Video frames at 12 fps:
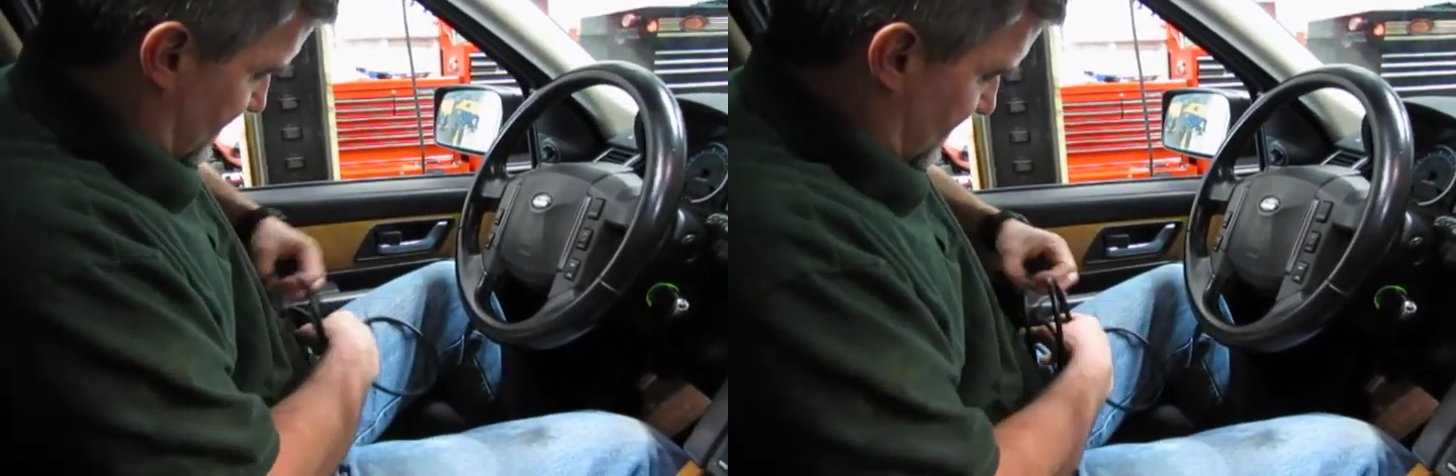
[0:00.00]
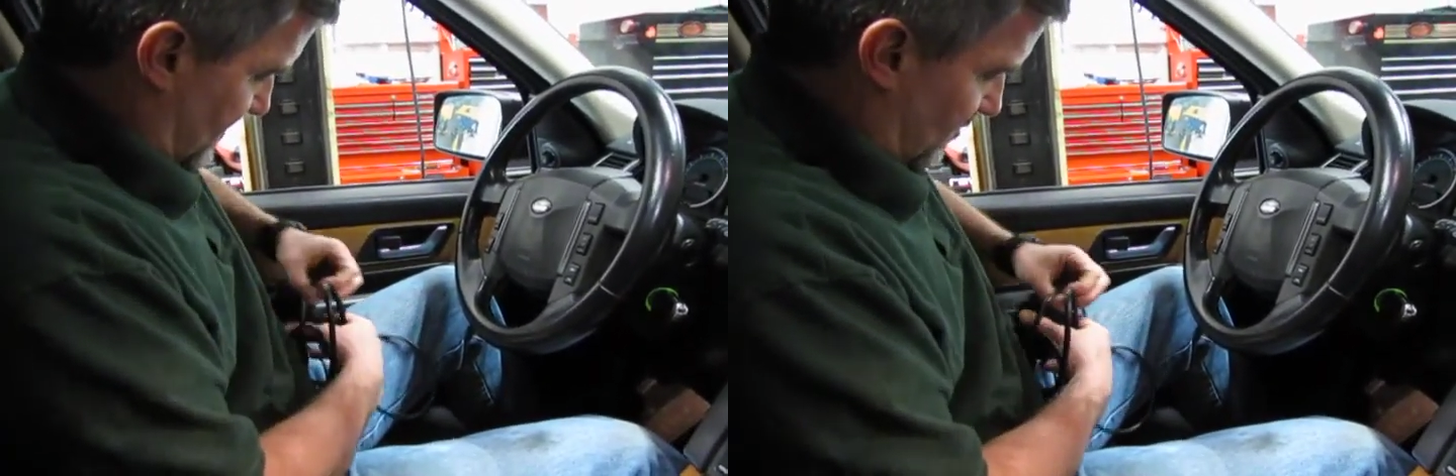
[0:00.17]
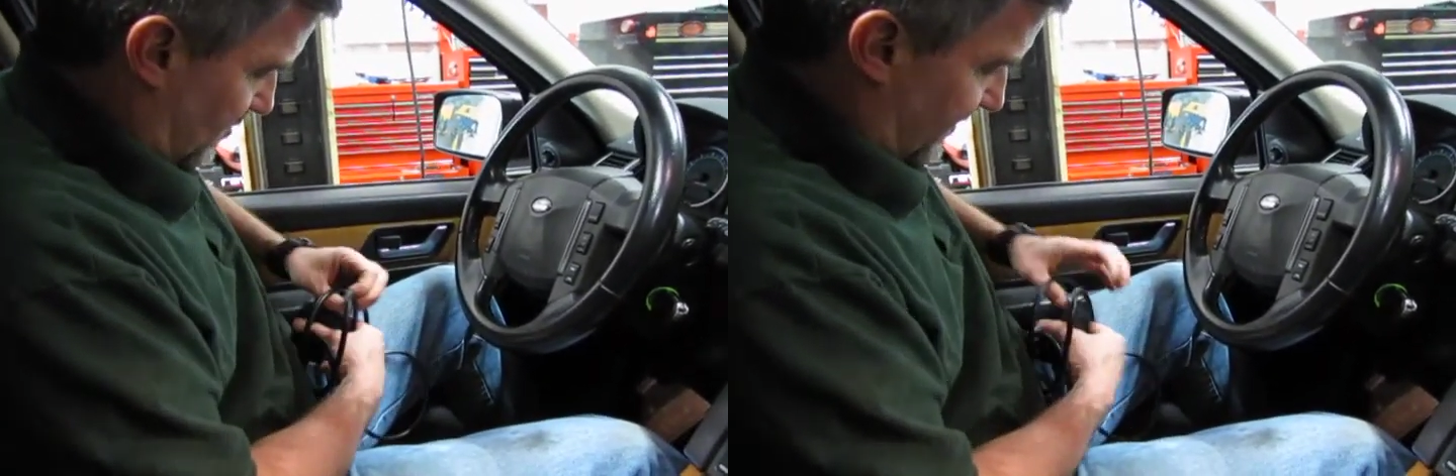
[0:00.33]

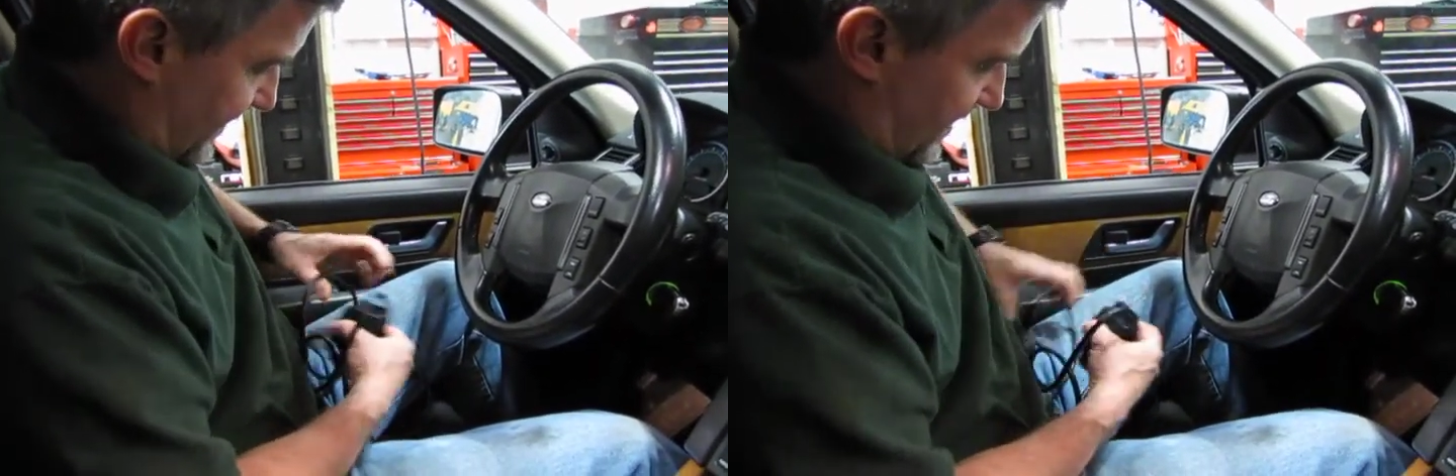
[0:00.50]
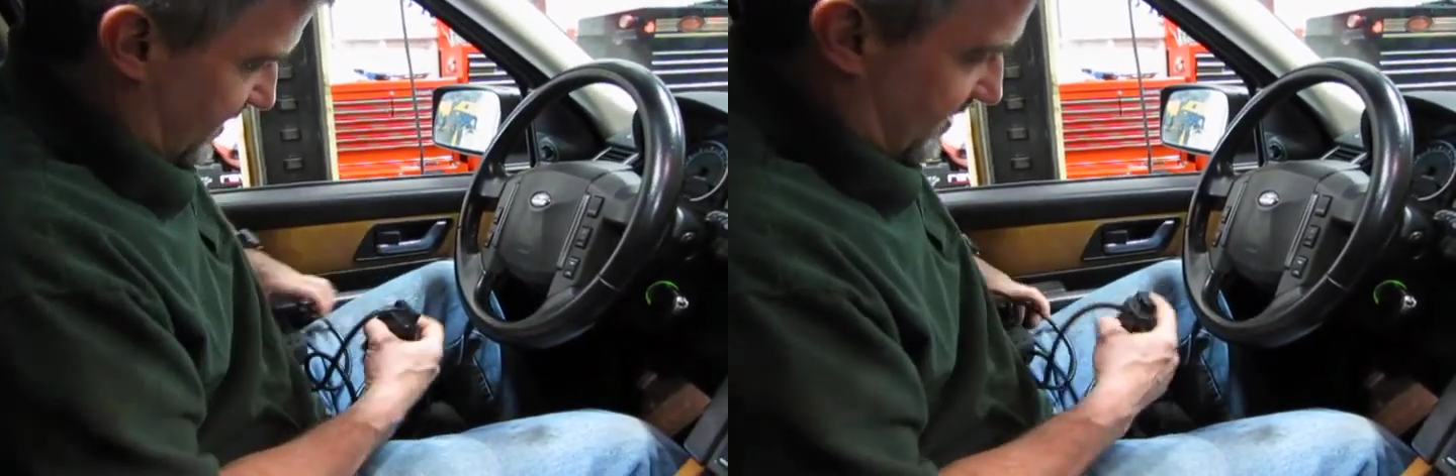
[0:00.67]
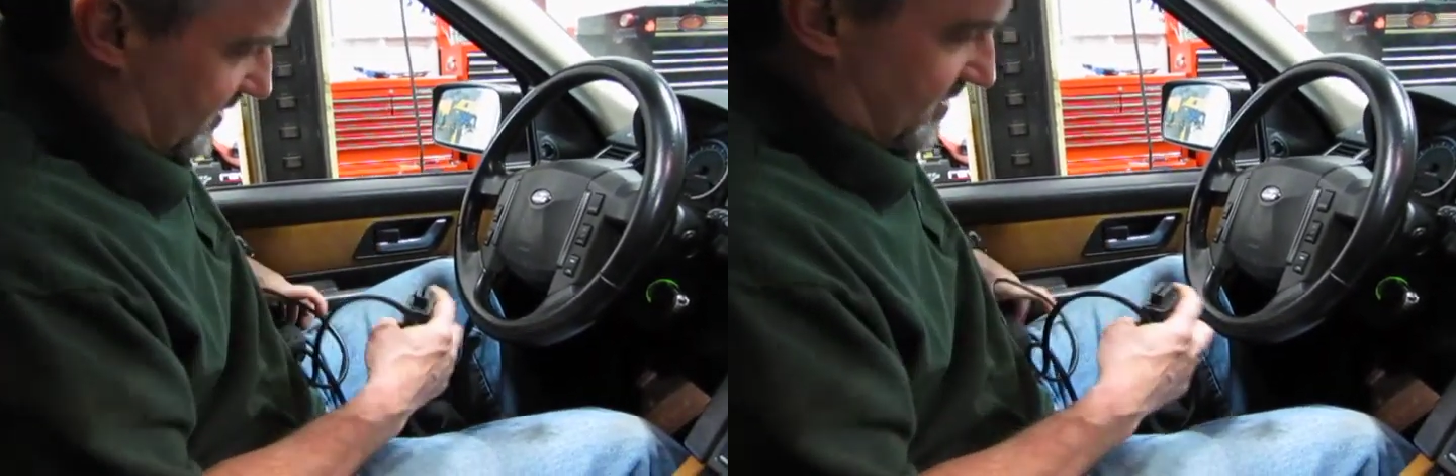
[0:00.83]
you will need